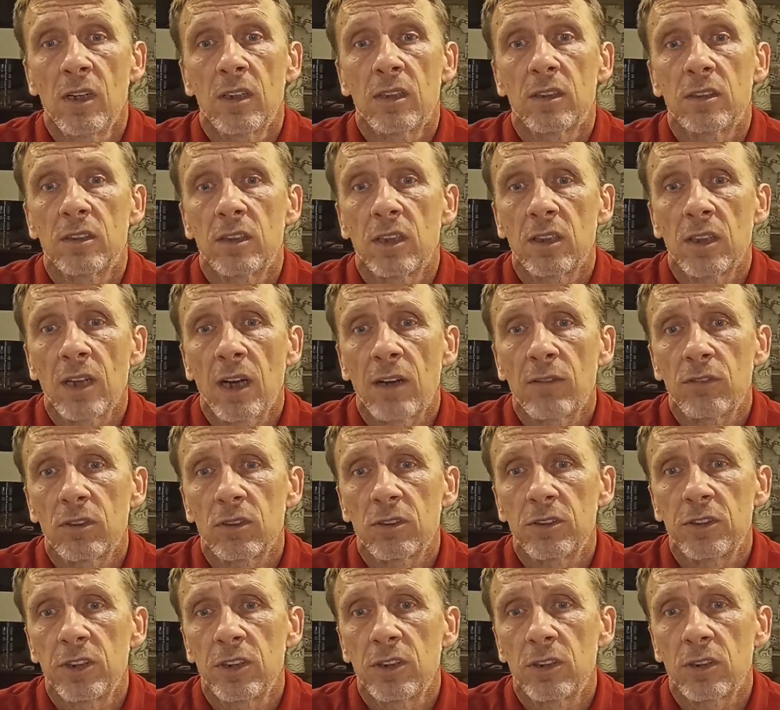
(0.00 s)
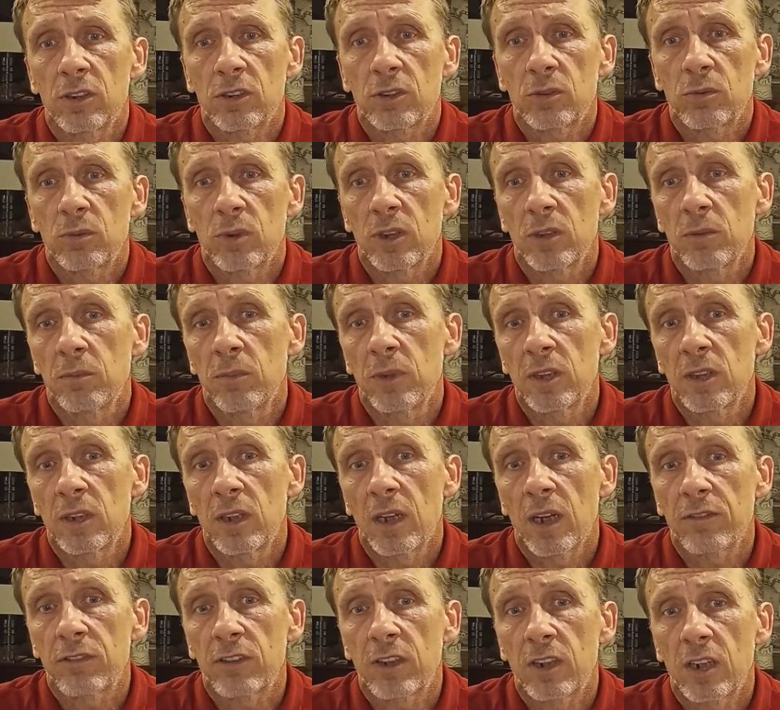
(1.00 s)
the novel deals with
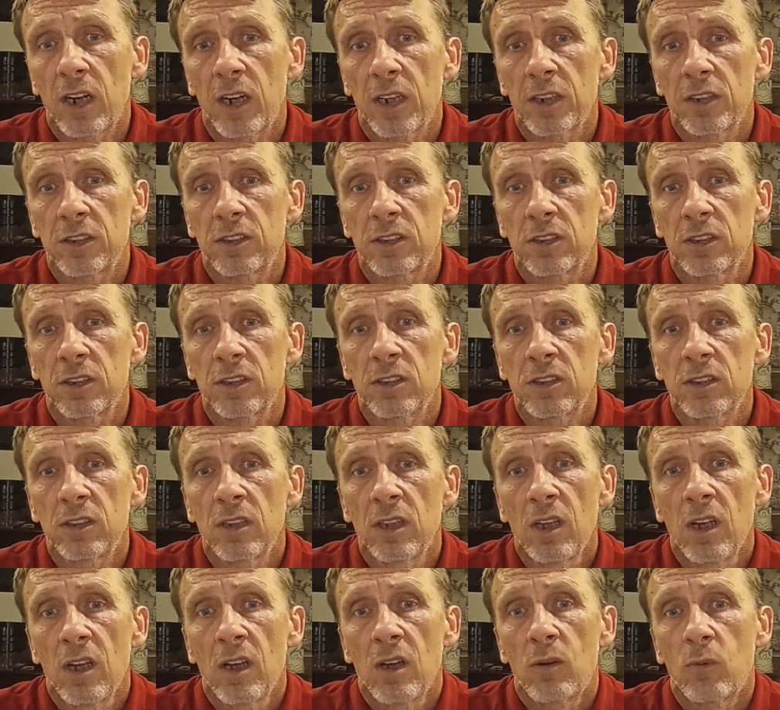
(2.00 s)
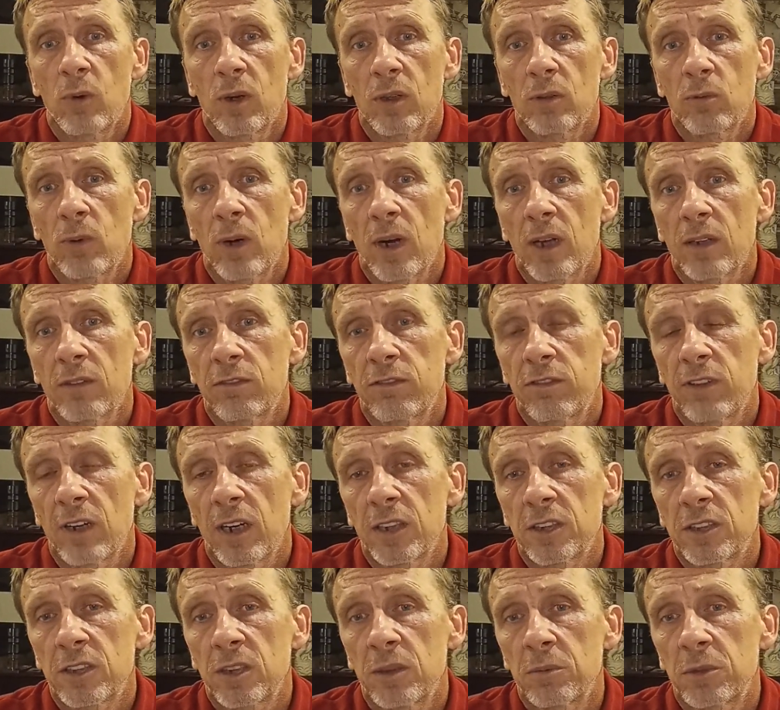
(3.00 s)
midlife crisis when one
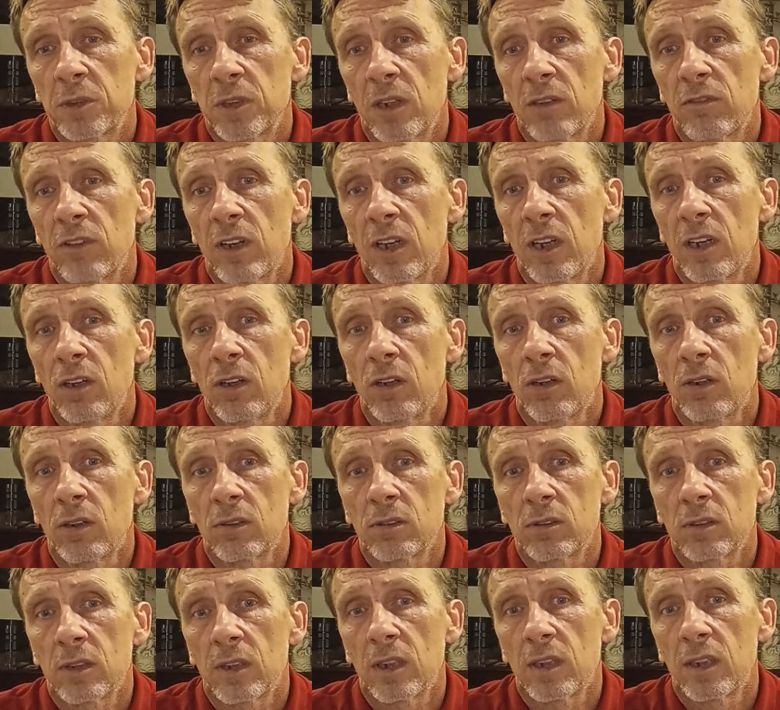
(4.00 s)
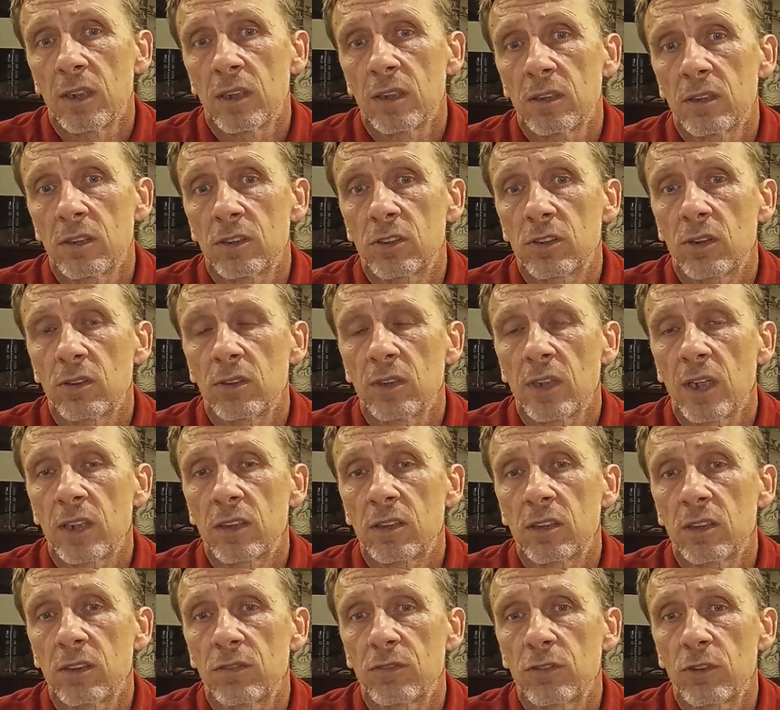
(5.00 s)
finds himself alone and
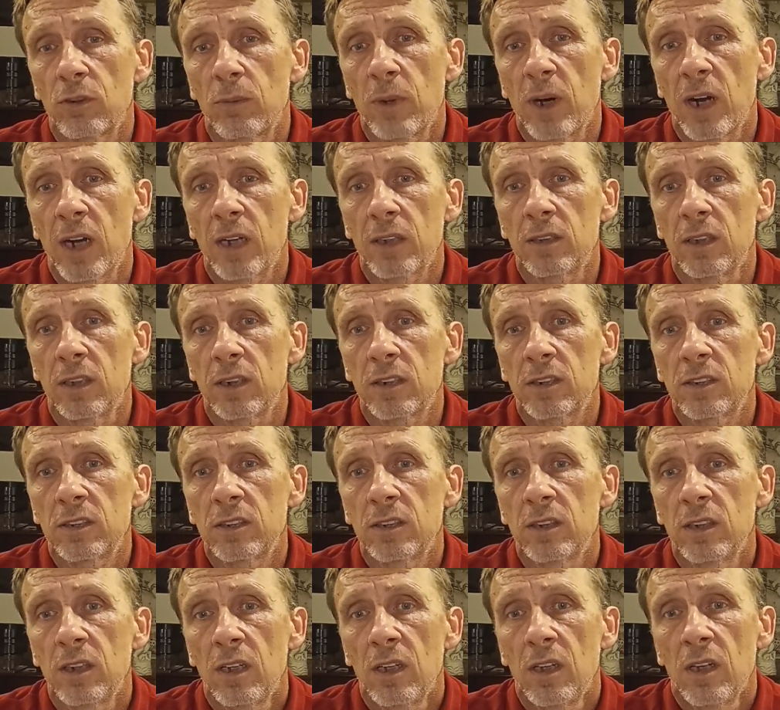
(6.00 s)
disconnected from others,